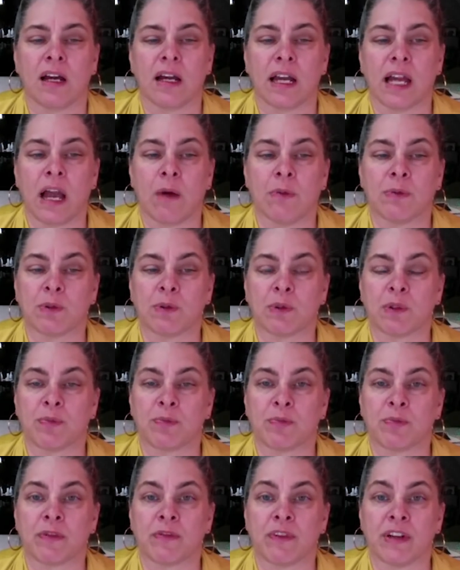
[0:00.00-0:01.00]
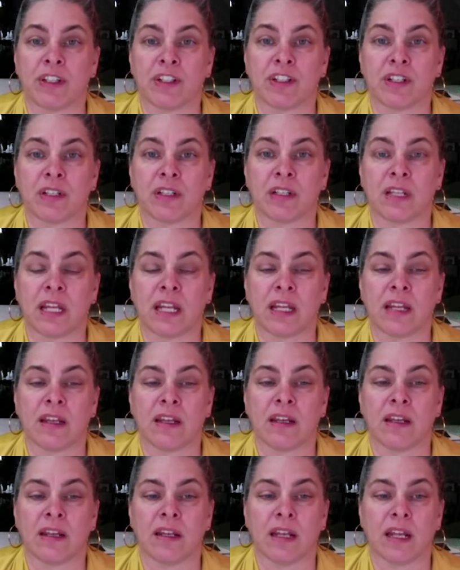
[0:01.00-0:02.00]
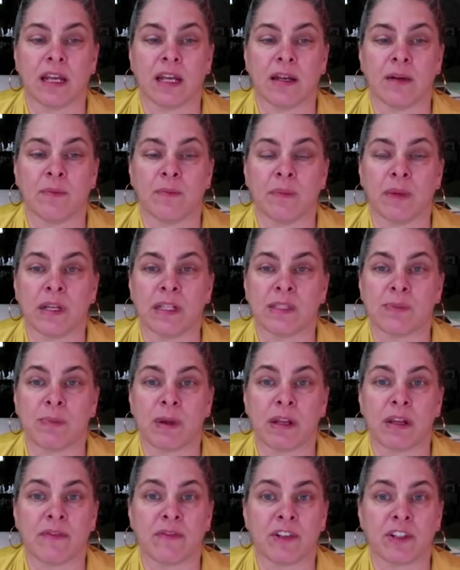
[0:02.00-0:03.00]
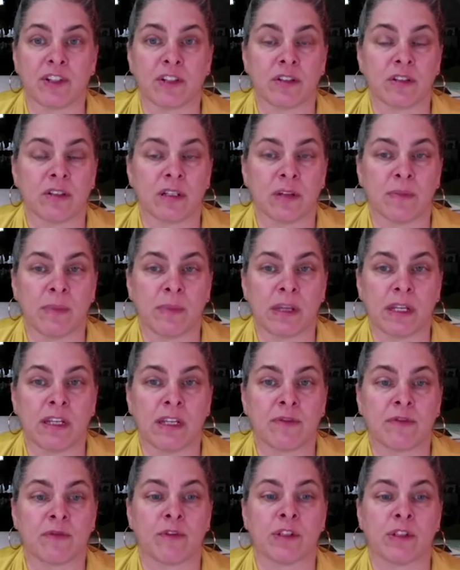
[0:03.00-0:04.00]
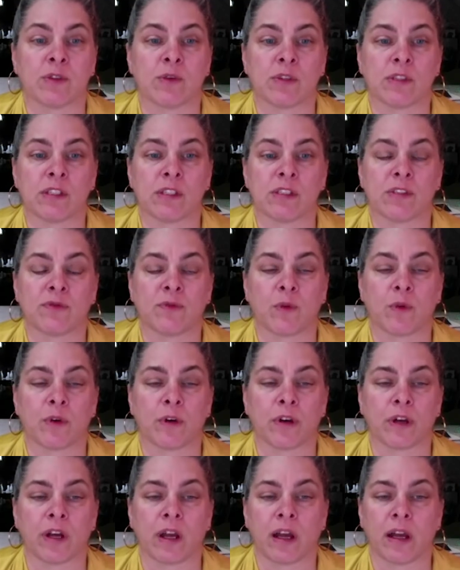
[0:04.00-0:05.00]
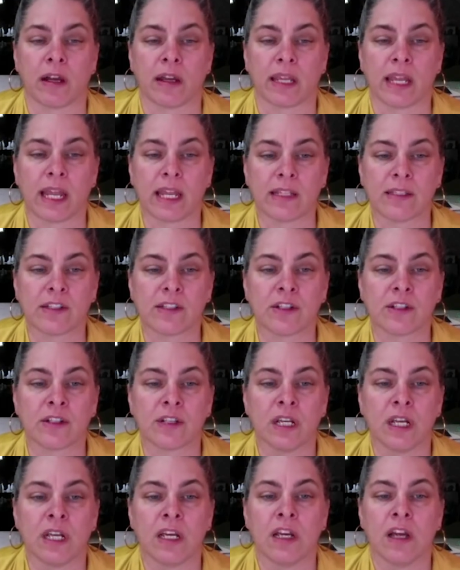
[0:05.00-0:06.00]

Helps with prevention, and it's beneficial in many different resources for cancer.